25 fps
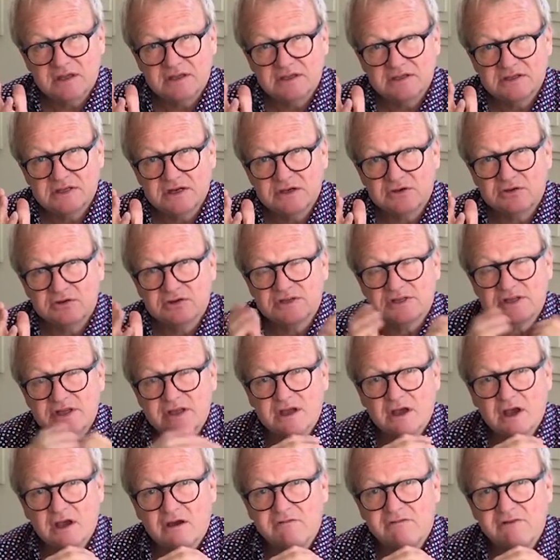It's
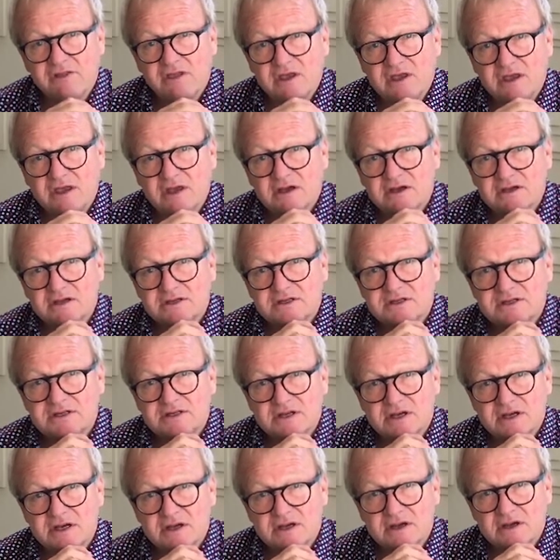interesting over the years
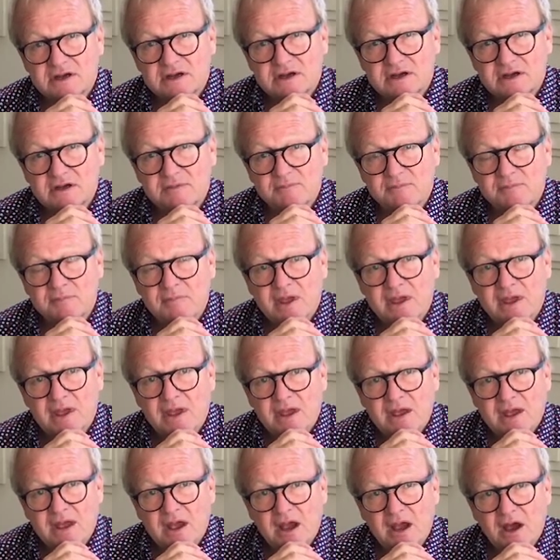how
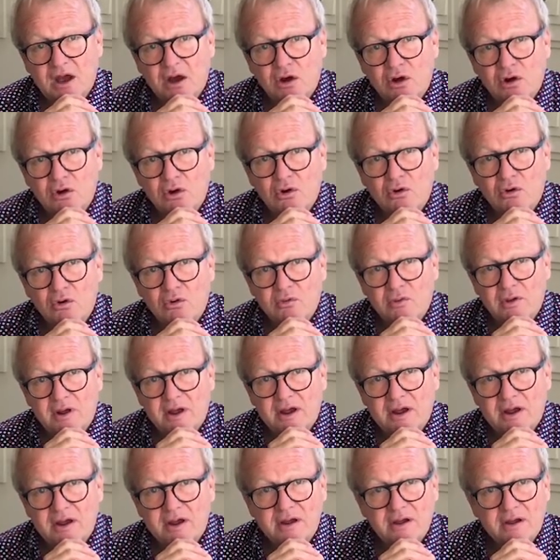
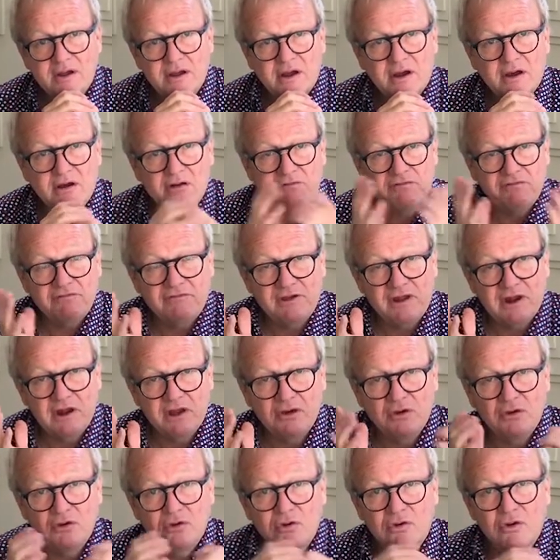our
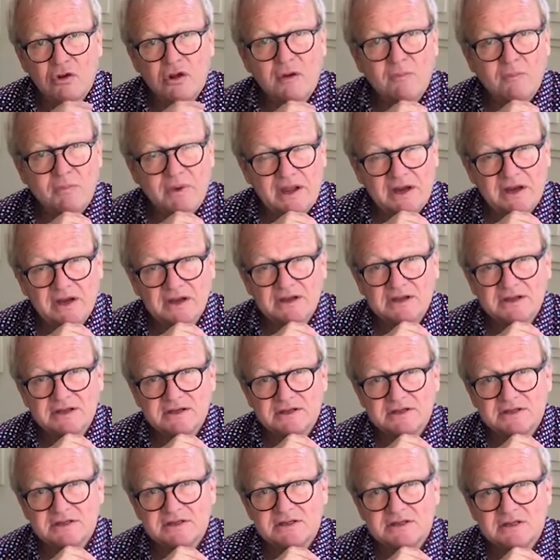fellow
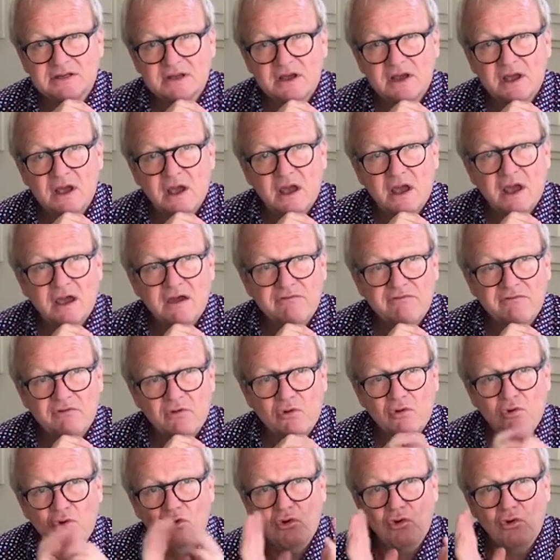competitors have
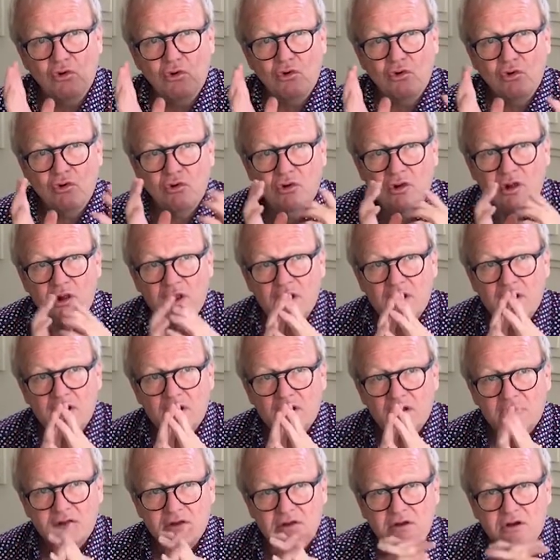all
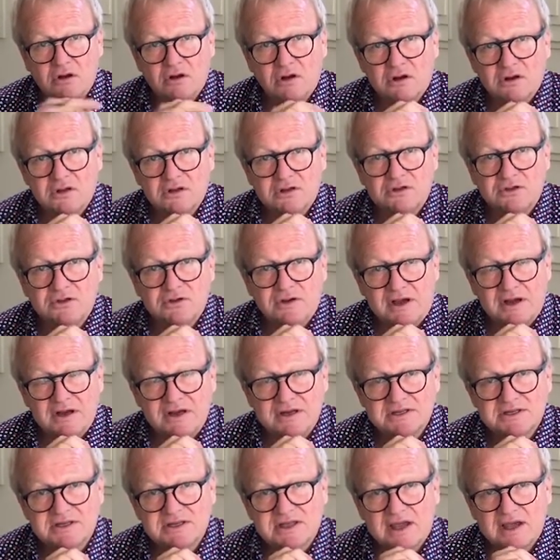got to
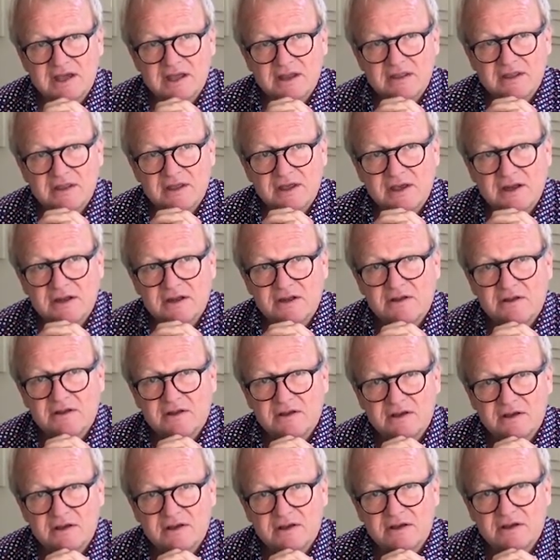understand that
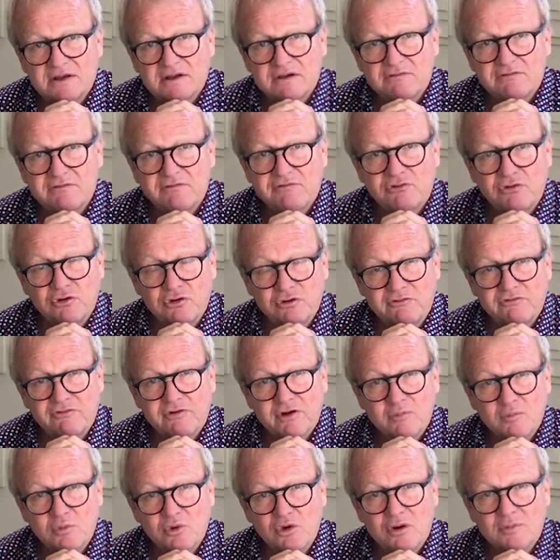fruit
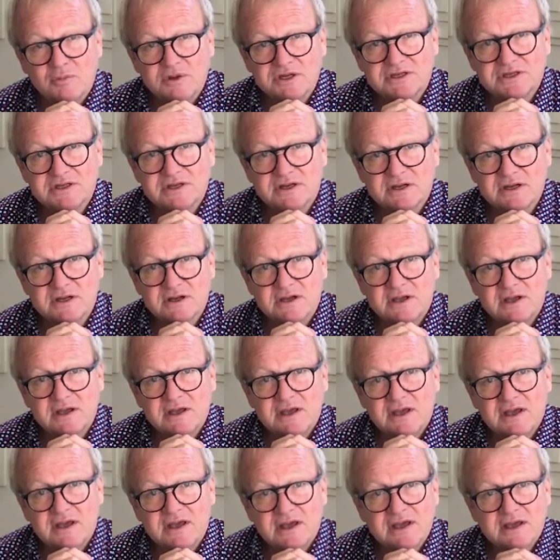from Robertson
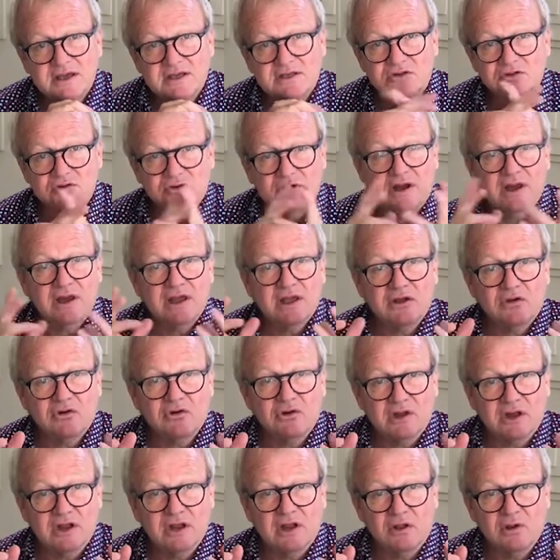is really a
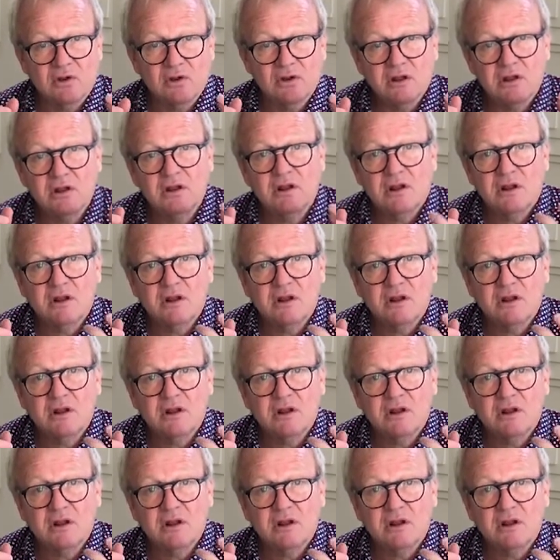critical